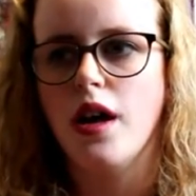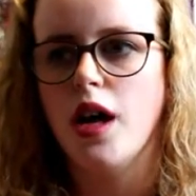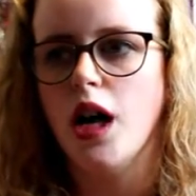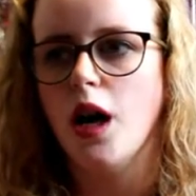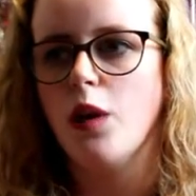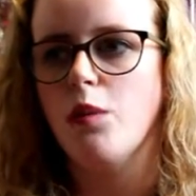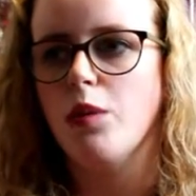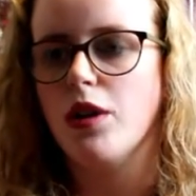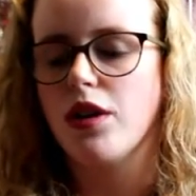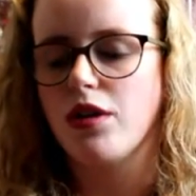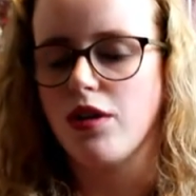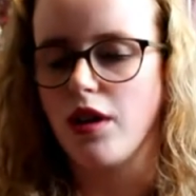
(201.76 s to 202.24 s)

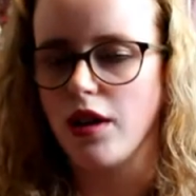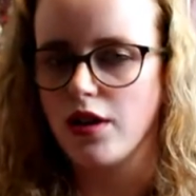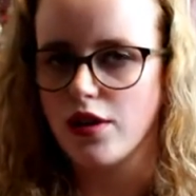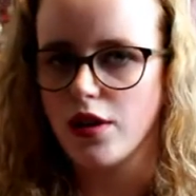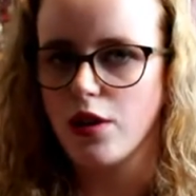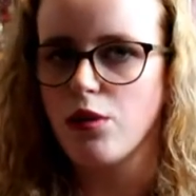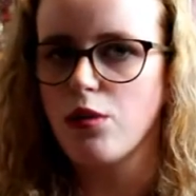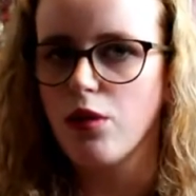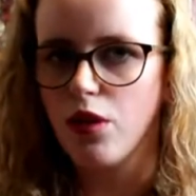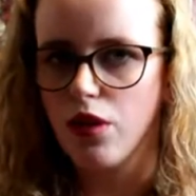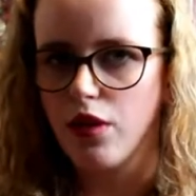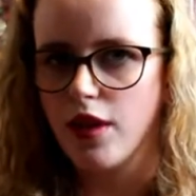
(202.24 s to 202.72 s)
and whilst I
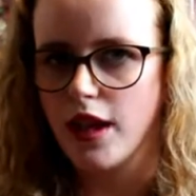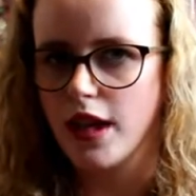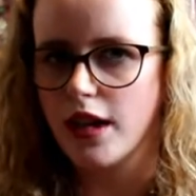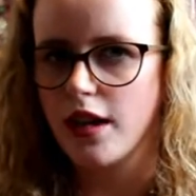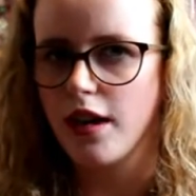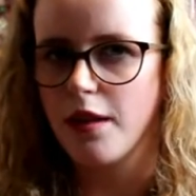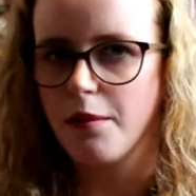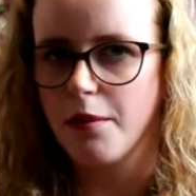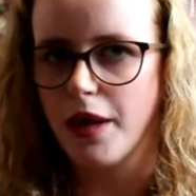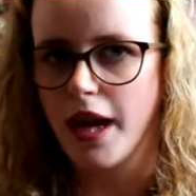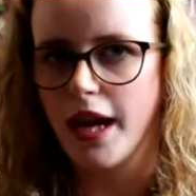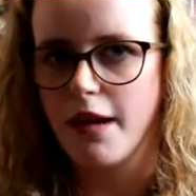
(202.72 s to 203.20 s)
don't think
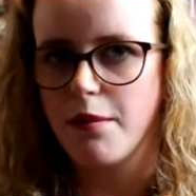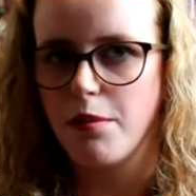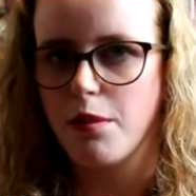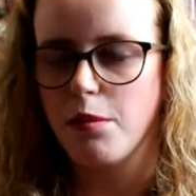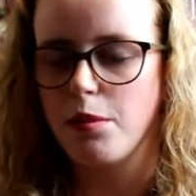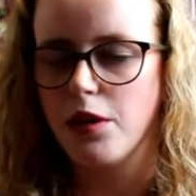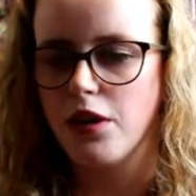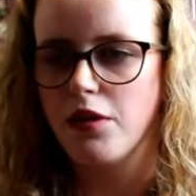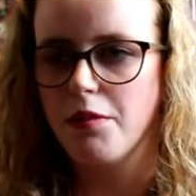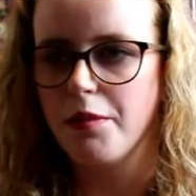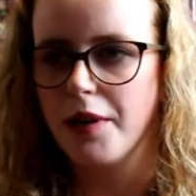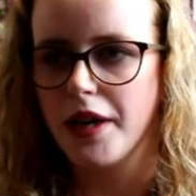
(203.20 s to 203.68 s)
I'm
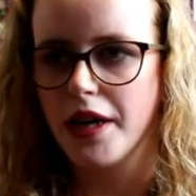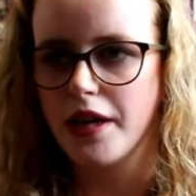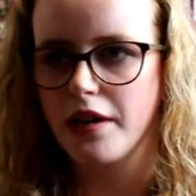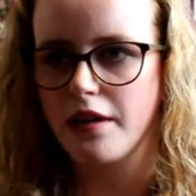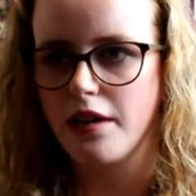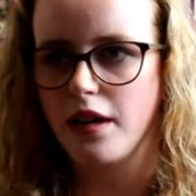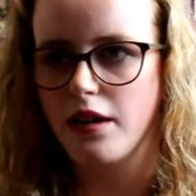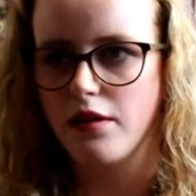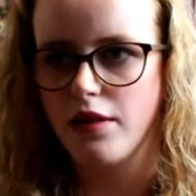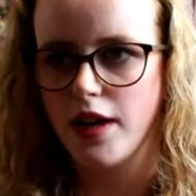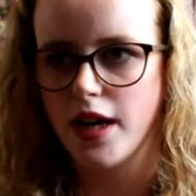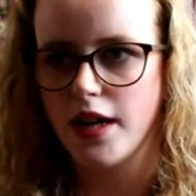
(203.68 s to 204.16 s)
capable of being a
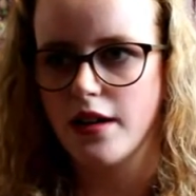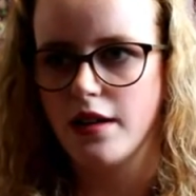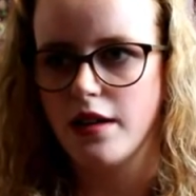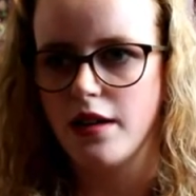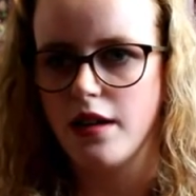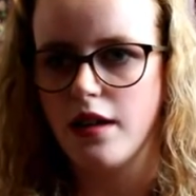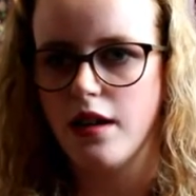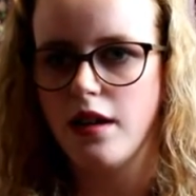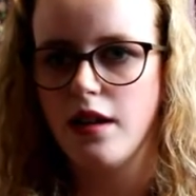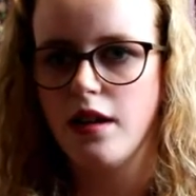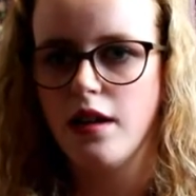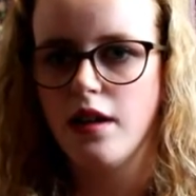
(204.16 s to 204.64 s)

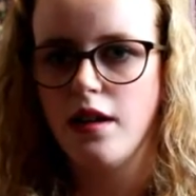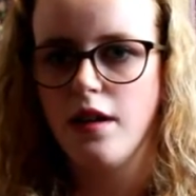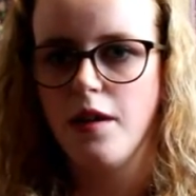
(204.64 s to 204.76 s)
director,